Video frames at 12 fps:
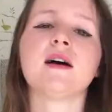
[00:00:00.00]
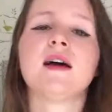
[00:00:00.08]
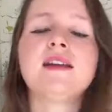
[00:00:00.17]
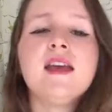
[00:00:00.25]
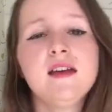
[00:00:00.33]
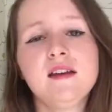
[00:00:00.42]

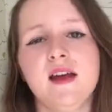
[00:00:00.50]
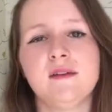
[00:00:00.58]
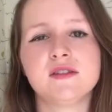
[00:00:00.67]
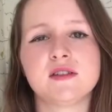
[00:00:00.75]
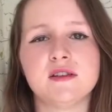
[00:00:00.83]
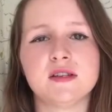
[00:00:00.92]
Again, I
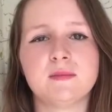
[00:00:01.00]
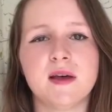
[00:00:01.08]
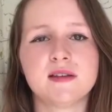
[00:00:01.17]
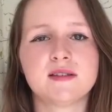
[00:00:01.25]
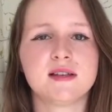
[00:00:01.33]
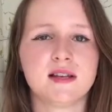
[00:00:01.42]
haven't done this
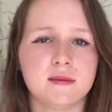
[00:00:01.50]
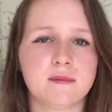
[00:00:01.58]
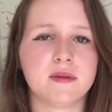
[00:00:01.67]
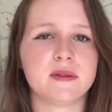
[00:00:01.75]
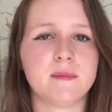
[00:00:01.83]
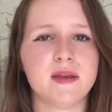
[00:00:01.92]
personally,
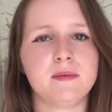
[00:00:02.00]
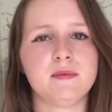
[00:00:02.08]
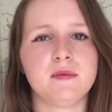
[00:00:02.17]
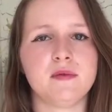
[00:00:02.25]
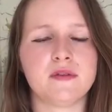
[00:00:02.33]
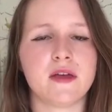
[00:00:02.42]
but the
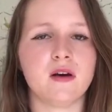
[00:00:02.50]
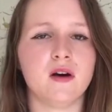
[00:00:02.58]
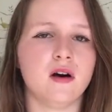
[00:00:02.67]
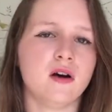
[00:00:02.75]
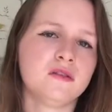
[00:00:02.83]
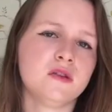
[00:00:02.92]
people that
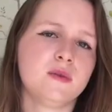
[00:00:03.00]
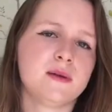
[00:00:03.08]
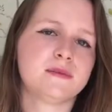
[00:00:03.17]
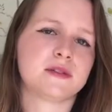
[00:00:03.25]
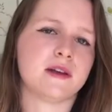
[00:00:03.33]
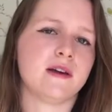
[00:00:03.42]
are on the
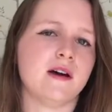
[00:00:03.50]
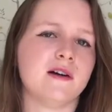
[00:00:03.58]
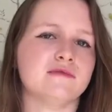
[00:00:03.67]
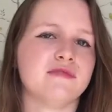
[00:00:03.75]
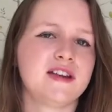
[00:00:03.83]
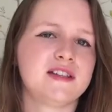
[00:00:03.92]
website
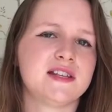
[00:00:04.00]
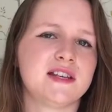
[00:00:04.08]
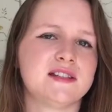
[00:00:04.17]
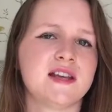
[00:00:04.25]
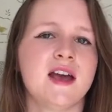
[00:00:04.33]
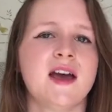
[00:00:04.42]
are
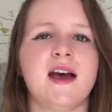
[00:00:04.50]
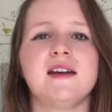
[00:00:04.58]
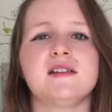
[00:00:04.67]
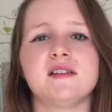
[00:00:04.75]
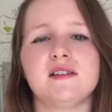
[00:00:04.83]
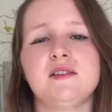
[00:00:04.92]
rated,
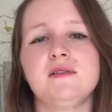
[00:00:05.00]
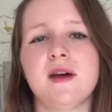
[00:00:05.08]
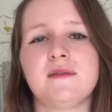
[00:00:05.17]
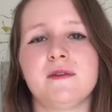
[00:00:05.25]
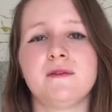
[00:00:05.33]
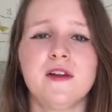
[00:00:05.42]
and I do
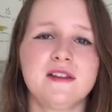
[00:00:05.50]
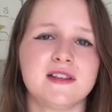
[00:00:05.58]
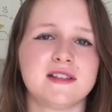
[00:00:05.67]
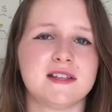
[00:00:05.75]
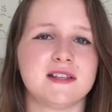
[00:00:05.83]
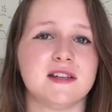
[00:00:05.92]
have a friend
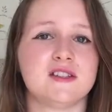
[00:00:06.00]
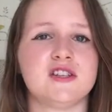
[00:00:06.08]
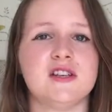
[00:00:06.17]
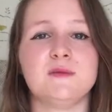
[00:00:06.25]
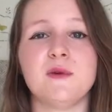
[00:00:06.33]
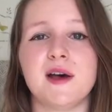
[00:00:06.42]
that did it.
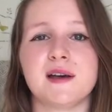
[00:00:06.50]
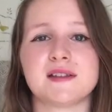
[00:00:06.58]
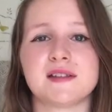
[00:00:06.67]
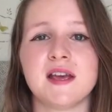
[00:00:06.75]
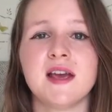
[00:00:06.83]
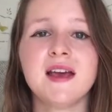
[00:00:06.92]
She
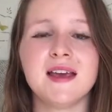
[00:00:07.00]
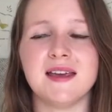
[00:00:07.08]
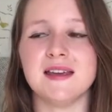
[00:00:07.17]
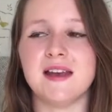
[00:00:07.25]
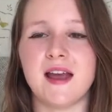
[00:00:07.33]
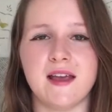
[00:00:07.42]
worked
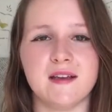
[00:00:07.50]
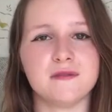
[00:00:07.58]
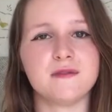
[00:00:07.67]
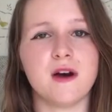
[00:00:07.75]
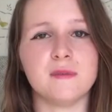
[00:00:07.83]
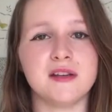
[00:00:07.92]
in a
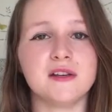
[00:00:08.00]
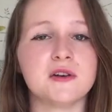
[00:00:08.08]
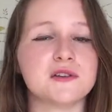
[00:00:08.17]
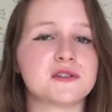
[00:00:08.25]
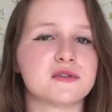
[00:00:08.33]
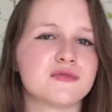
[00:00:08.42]
farm in
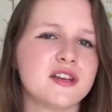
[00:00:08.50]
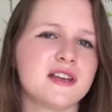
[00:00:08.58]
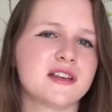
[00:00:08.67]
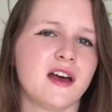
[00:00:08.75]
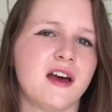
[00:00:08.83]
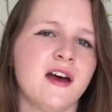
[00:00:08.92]
Costa
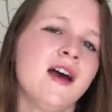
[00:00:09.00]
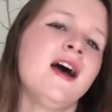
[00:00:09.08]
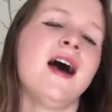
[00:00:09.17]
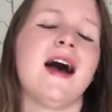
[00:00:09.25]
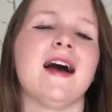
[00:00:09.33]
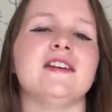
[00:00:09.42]
Rica
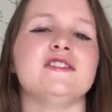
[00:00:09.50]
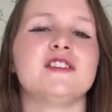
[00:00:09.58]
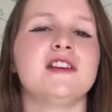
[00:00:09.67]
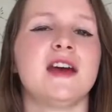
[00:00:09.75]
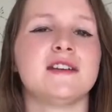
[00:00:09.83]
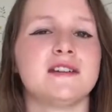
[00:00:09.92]
and
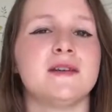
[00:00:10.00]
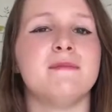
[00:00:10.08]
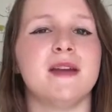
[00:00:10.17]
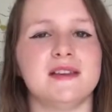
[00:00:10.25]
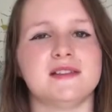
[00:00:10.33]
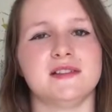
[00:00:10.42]
she had an
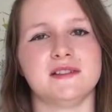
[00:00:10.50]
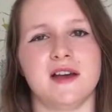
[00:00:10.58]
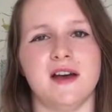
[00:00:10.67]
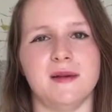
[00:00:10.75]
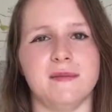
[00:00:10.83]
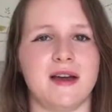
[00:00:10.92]
amazing
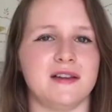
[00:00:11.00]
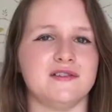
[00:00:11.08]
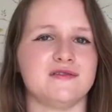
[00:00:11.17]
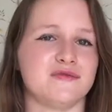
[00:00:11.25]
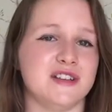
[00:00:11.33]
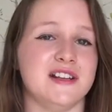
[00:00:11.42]
time
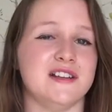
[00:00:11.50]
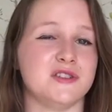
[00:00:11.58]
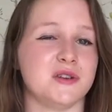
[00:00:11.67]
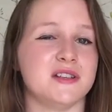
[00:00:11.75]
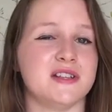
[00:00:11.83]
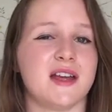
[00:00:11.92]
and really
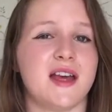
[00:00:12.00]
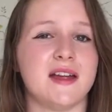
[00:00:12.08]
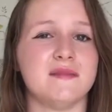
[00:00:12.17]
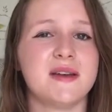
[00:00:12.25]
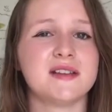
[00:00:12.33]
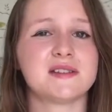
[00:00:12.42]
enjoyed it
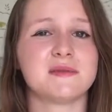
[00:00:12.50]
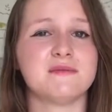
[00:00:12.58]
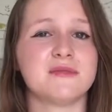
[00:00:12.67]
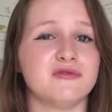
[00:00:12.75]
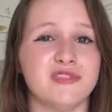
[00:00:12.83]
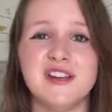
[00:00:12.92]
and met
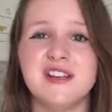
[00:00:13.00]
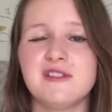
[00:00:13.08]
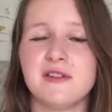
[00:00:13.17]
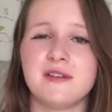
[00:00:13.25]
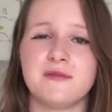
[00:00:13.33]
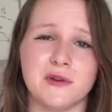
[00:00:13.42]
some really
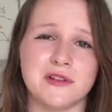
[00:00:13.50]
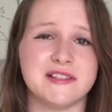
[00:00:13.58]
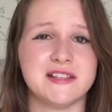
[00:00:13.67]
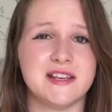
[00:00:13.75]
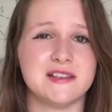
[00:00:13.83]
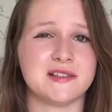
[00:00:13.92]
great
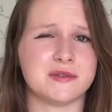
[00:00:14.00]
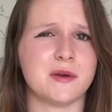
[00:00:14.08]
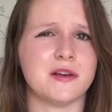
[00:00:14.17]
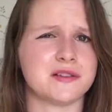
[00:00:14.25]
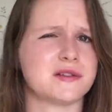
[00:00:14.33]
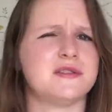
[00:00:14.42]
volunteers as
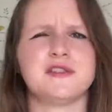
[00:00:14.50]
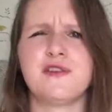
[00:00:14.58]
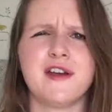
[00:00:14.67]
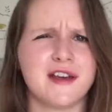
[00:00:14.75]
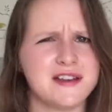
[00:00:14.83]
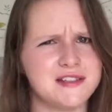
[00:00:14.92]
well. So it's a
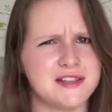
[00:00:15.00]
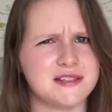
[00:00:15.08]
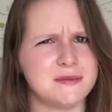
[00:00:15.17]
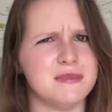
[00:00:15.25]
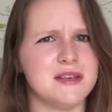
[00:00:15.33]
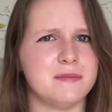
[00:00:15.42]
great idea
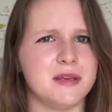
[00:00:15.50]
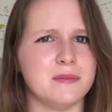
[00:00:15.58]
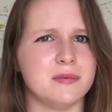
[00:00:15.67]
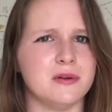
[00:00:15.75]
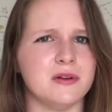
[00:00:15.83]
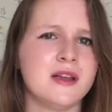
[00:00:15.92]
to meet
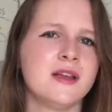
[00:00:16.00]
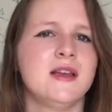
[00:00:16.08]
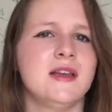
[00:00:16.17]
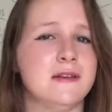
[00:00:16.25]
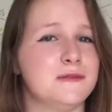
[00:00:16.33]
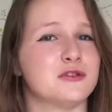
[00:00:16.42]
people
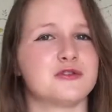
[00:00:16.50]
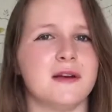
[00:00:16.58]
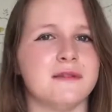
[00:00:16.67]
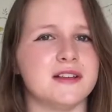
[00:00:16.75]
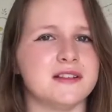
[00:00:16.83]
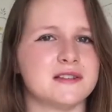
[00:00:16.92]
if you're
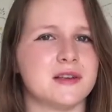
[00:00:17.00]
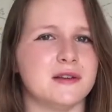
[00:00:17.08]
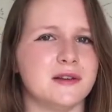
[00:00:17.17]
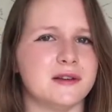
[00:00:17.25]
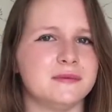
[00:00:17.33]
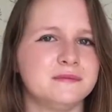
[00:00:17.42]
traveling
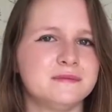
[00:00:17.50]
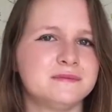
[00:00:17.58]
solo.